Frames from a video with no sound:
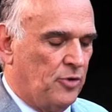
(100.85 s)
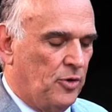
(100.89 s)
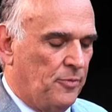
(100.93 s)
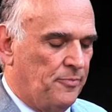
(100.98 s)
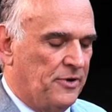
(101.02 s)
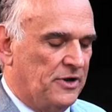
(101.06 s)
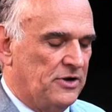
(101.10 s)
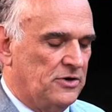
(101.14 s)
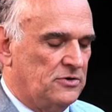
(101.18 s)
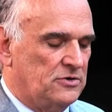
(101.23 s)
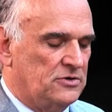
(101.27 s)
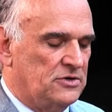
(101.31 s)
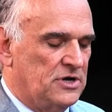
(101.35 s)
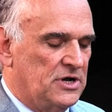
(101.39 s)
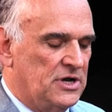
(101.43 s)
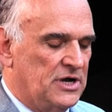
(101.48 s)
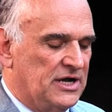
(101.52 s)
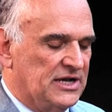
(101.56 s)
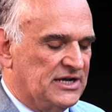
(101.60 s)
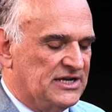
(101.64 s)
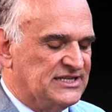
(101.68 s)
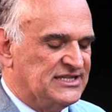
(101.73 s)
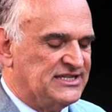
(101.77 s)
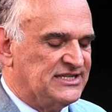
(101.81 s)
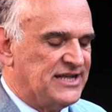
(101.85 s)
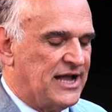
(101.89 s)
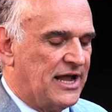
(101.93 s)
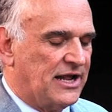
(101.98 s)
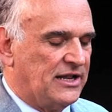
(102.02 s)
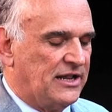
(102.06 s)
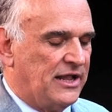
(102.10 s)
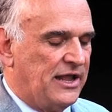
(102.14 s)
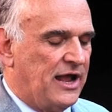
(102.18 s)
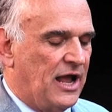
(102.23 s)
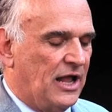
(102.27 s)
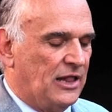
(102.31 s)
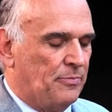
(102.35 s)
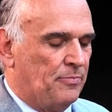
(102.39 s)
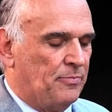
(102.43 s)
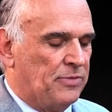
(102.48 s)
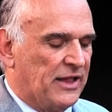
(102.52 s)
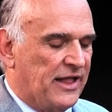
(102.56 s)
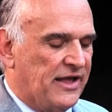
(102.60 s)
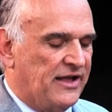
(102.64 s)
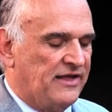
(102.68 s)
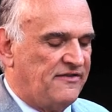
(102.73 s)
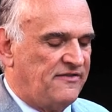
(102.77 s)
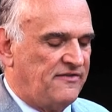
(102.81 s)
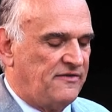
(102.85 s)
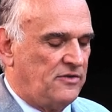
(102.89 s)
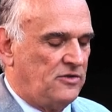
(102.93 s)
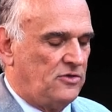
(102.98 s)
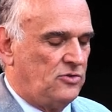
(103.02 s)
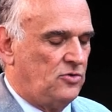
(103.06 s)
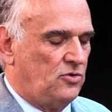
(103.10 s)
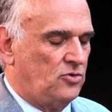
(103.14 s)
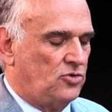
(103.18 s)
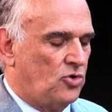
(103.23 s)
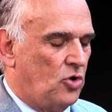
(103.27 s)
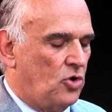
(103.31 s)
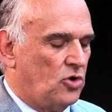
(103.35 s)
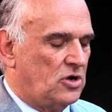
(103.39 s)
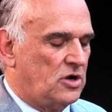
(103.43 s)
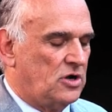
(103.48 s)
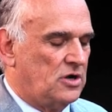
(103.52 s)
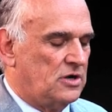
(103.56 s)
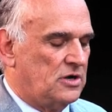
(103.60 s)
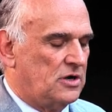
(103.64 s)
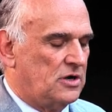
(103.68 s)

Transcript: Popeno is the ideal place to talk